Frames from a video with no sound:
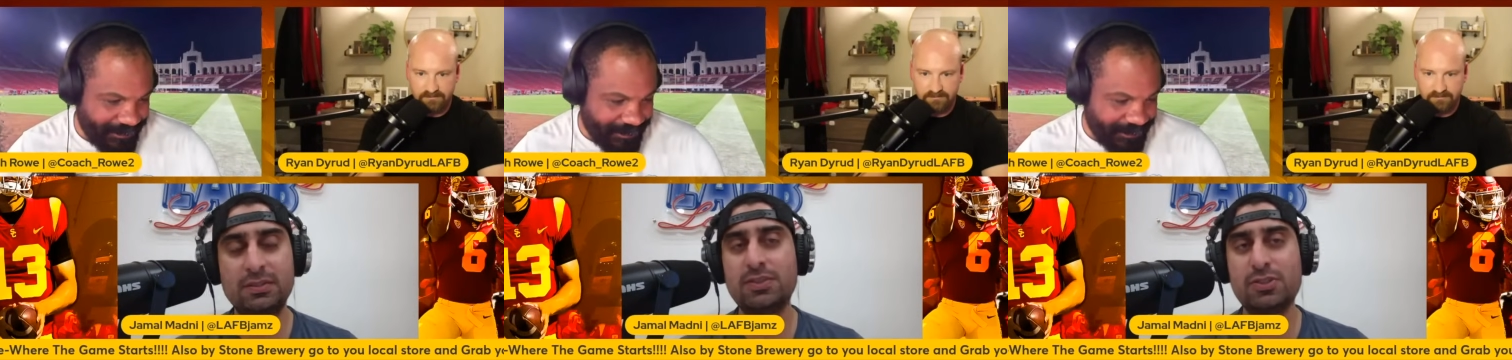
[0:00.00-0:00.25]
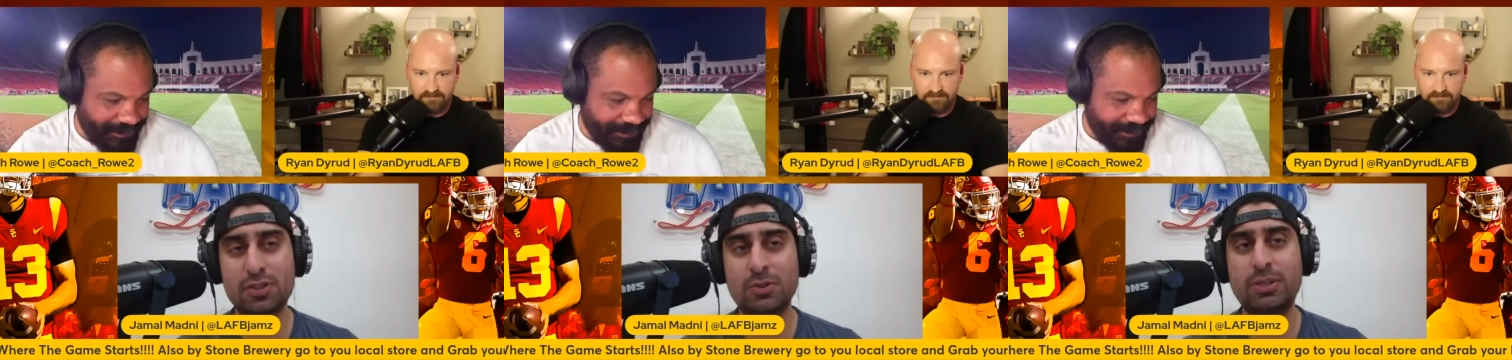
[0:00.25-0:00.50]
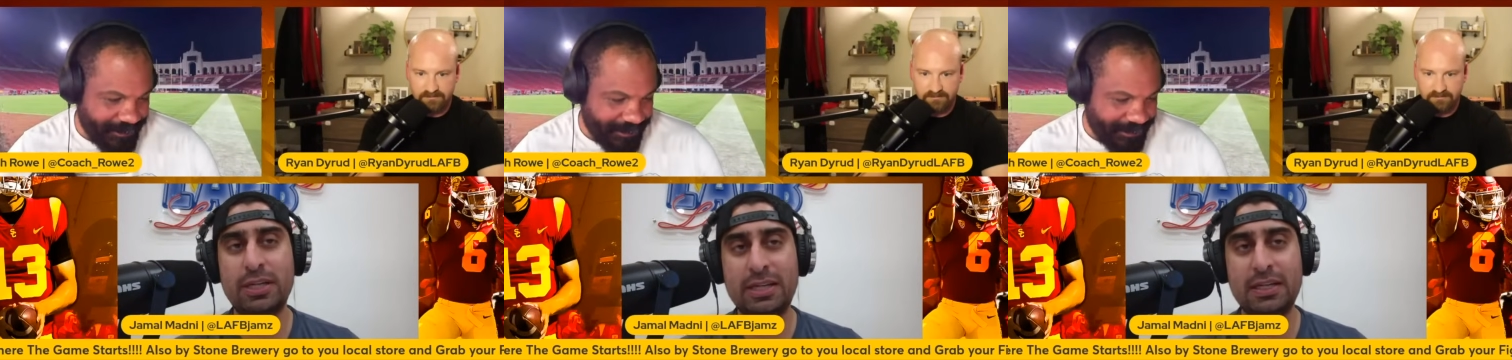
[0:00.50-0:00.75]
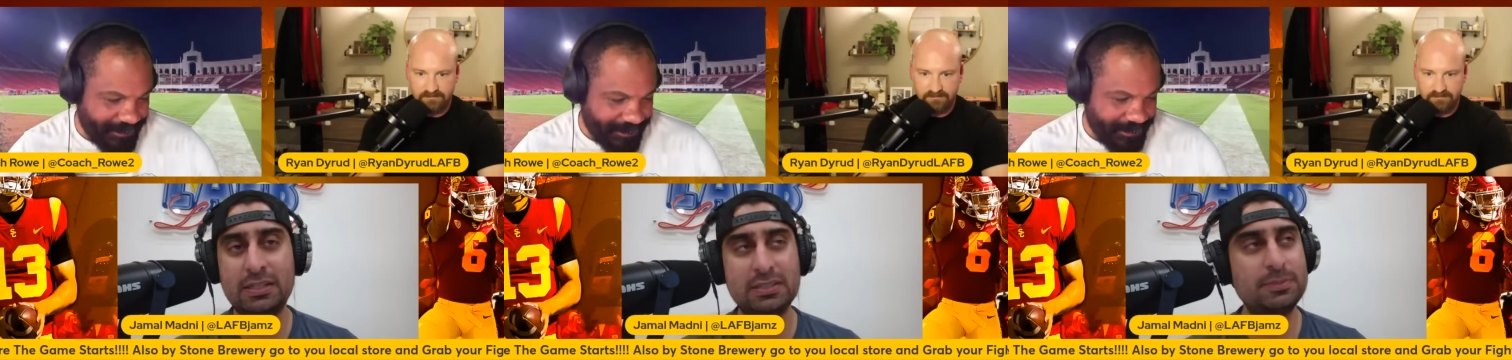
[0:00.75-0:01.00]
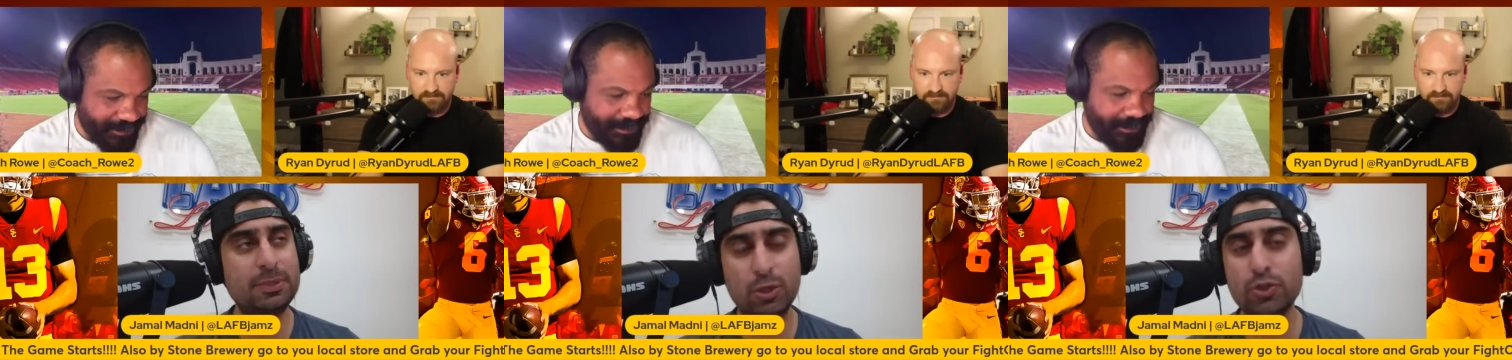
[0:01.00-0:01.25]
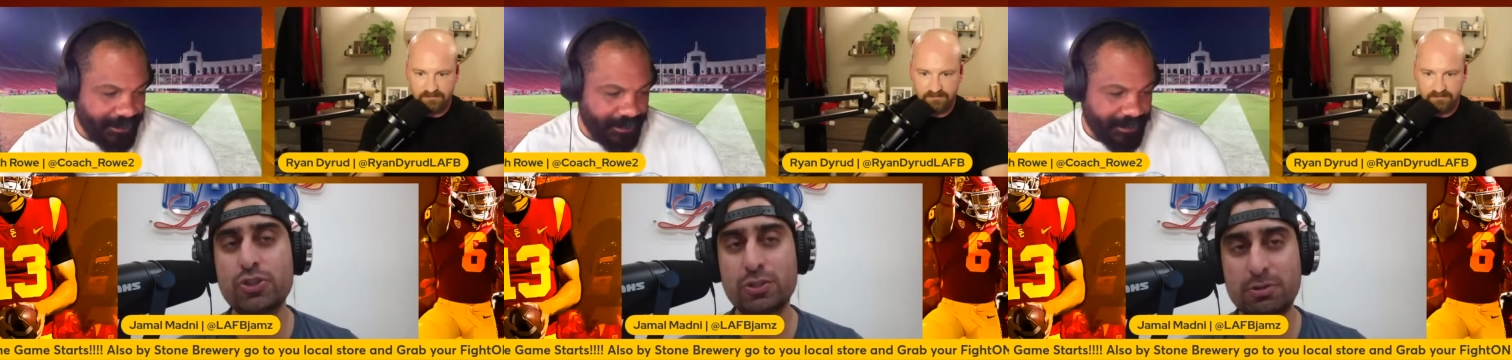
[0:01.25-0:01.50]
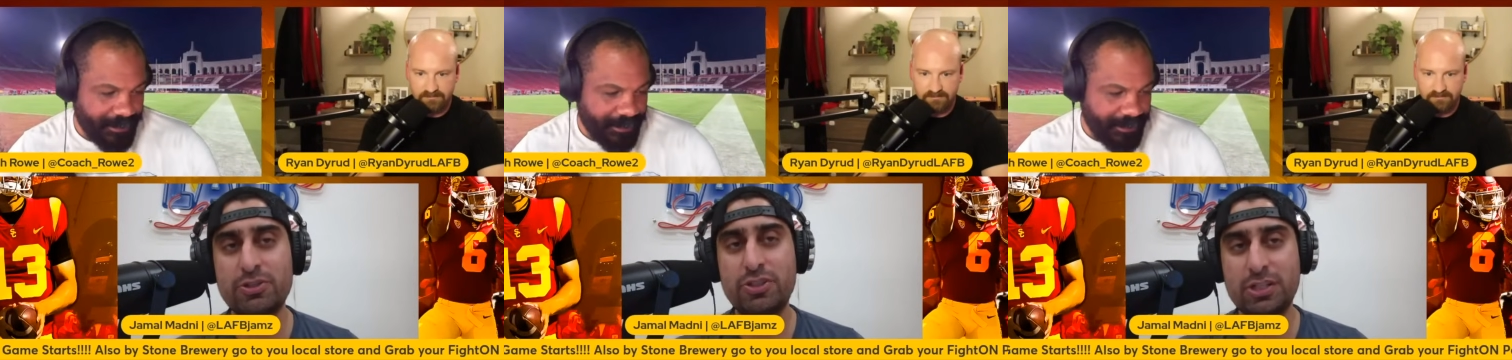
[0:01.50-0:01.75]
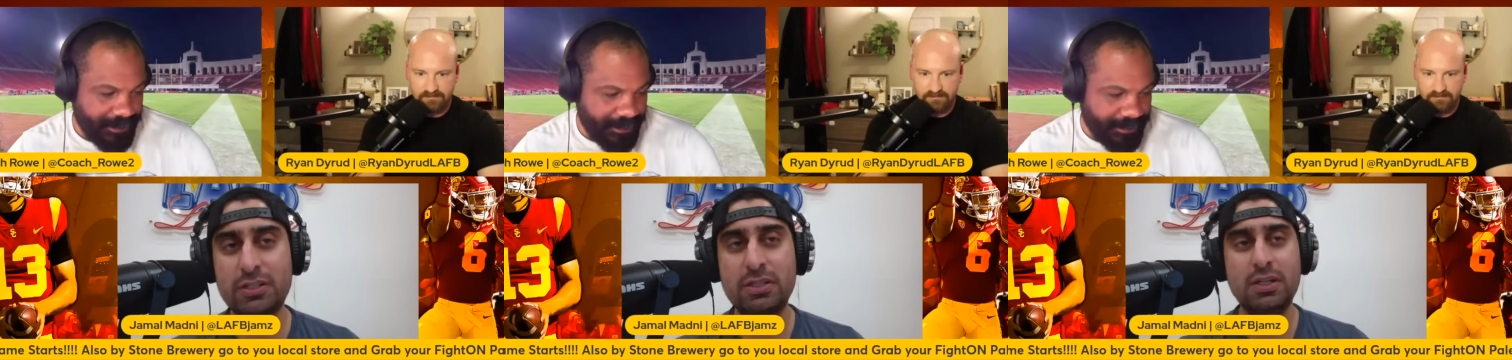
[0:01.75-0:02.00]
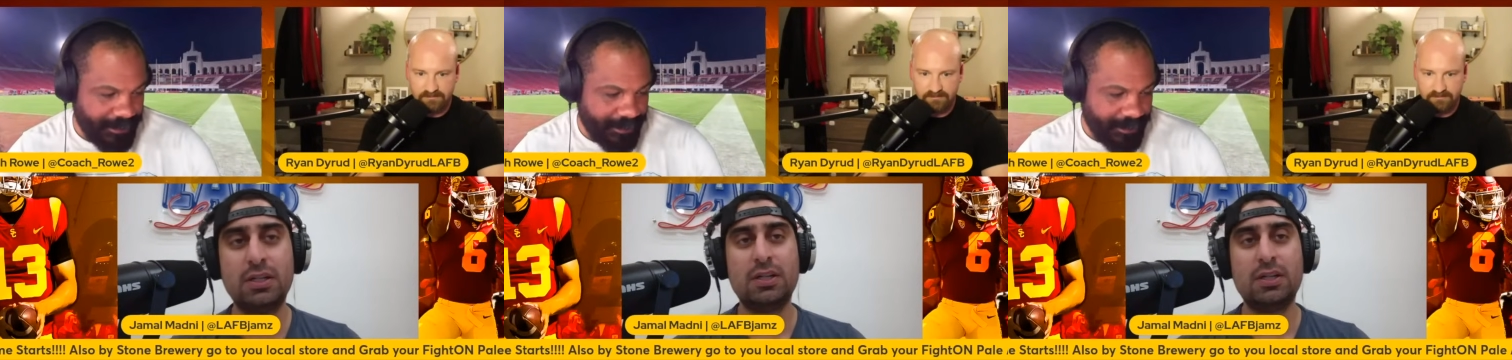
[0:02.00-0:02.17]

Speaker 1: The SoCal. I mean, Oaks Christian